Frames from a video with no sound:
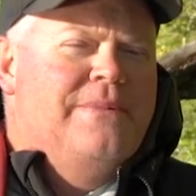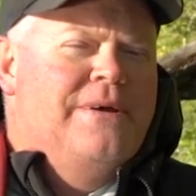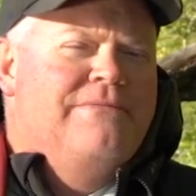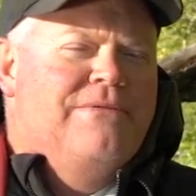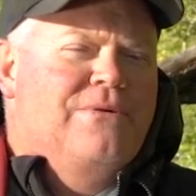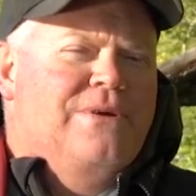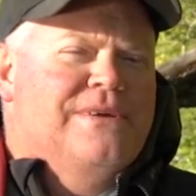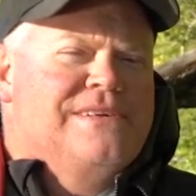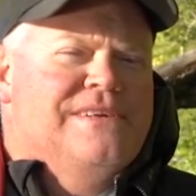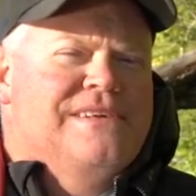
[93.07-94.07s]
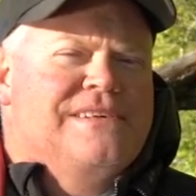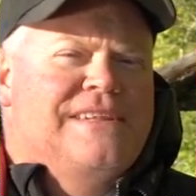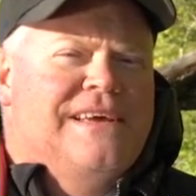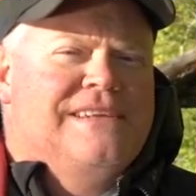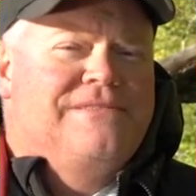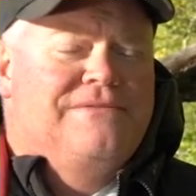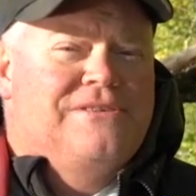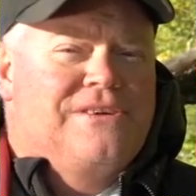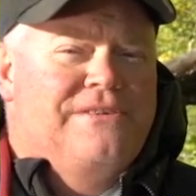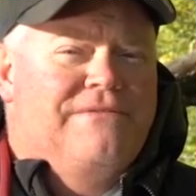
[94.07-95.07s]
my focus is and that's
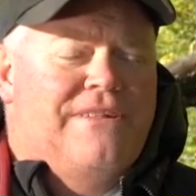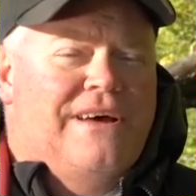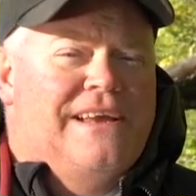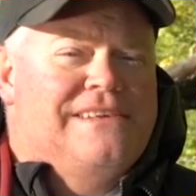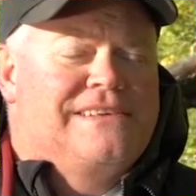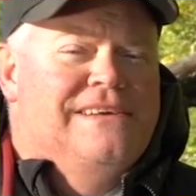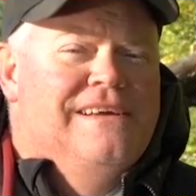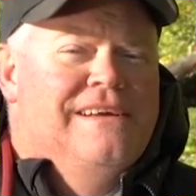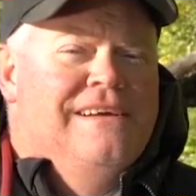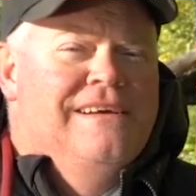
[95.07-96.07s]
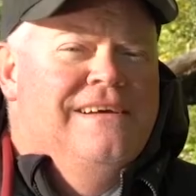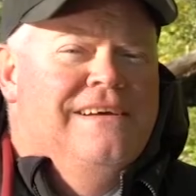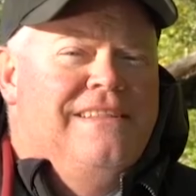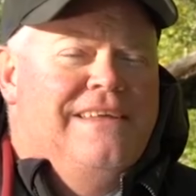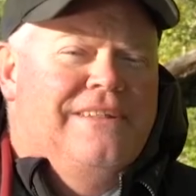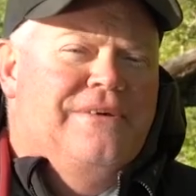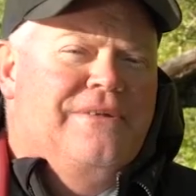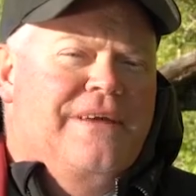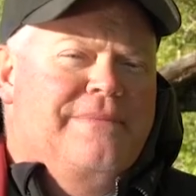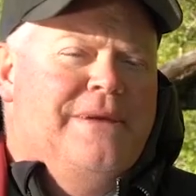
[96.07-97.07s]
fishing flies that
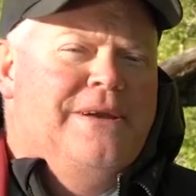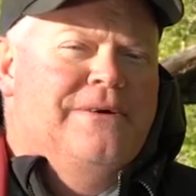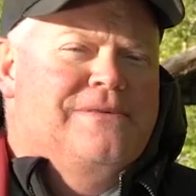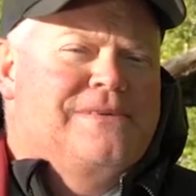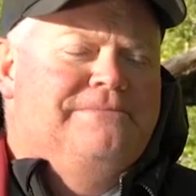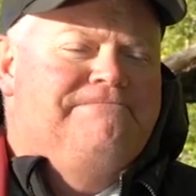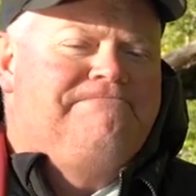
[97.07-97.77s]
look like minnows.